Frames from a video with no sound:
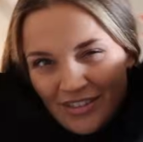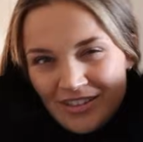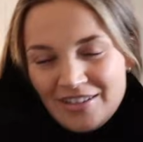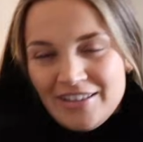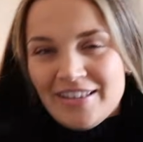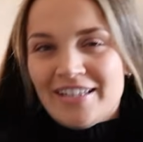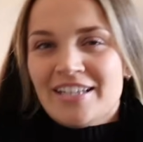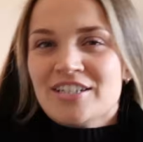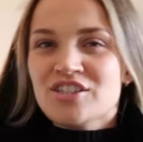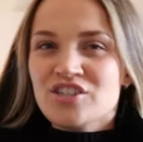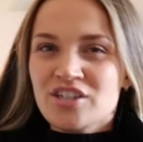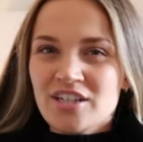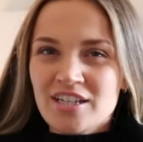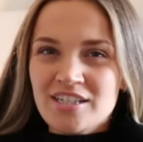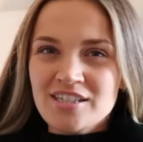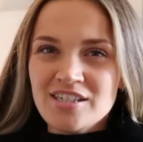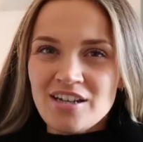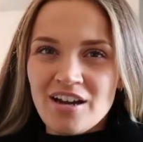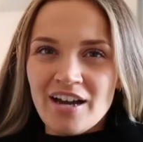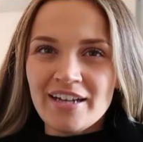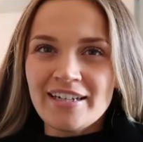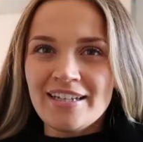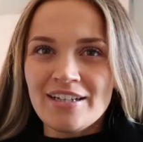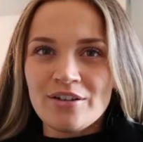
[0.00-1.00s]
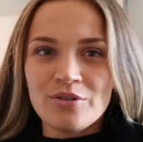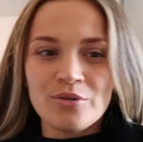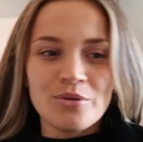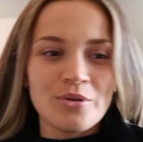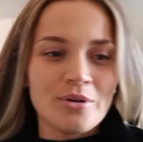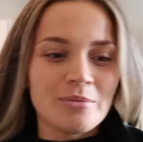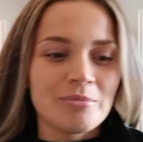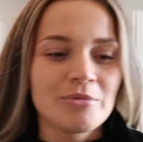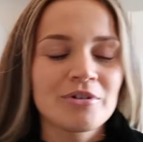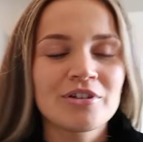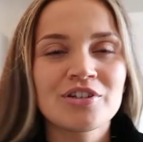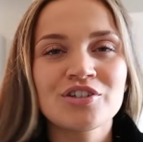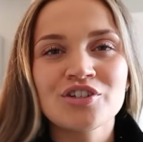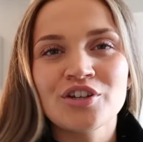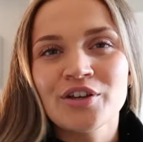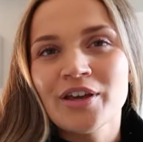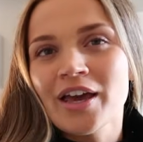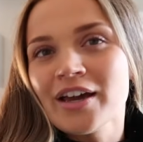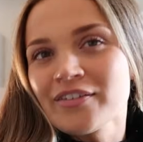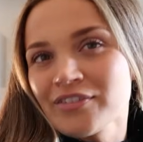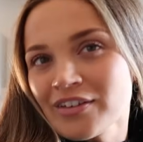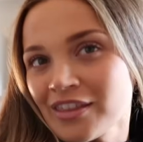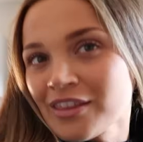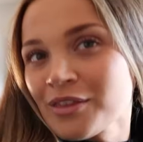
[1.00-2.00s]
literally a tiny little haul. I'm not gonna show you
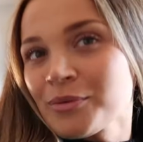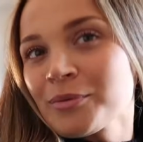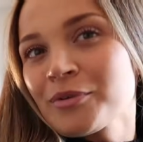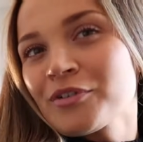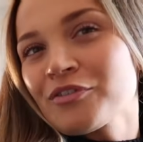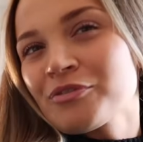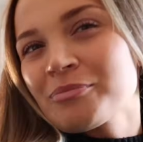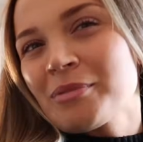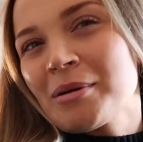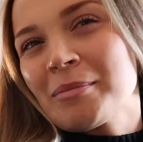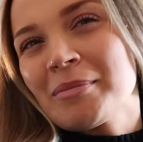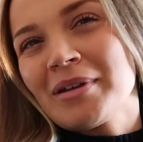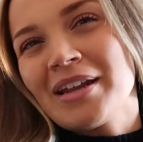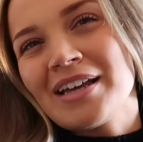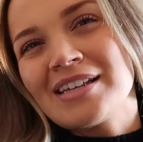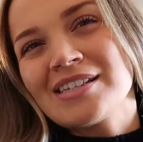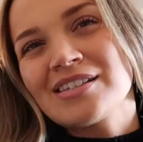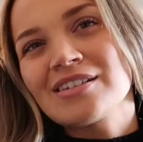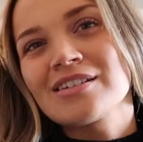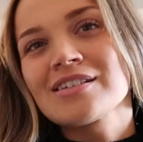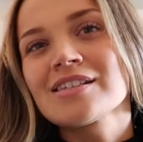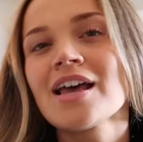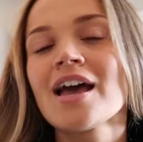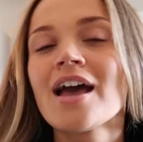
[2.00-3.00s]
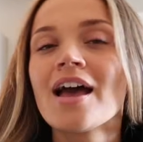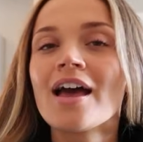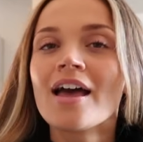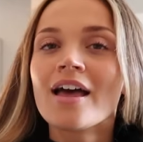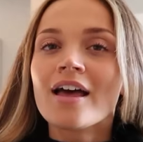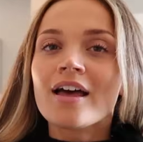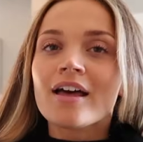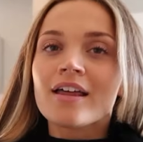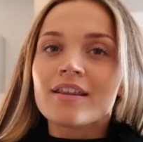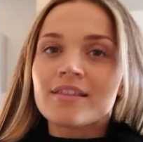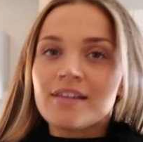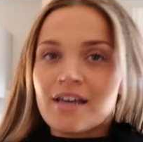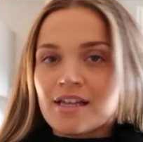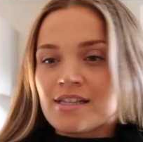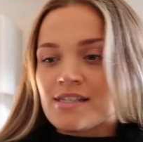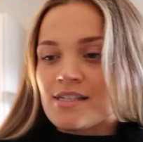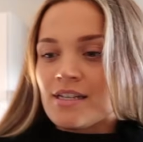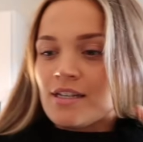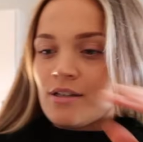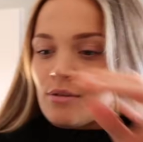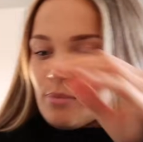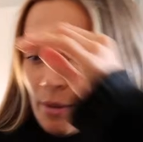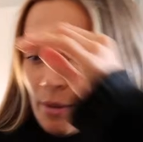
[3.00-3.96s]
everything we've got from M&S because that's a little